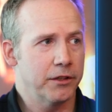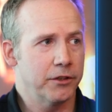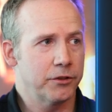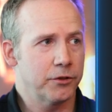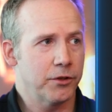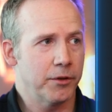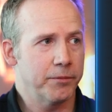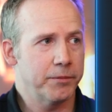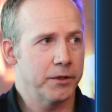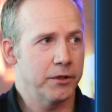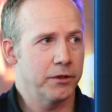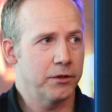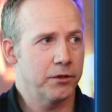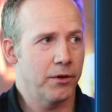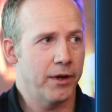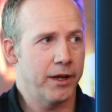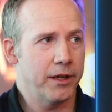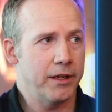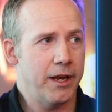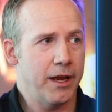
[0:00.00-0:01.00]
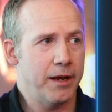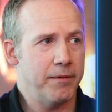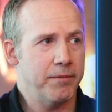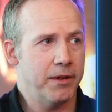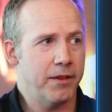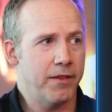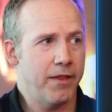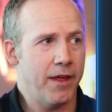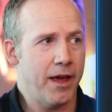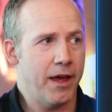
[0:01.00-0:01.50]
description. So I
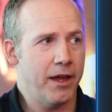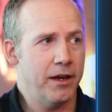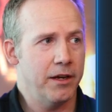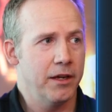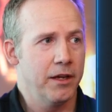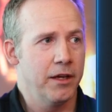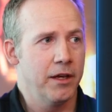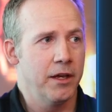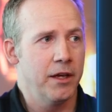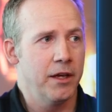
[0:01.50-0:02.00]
named it that.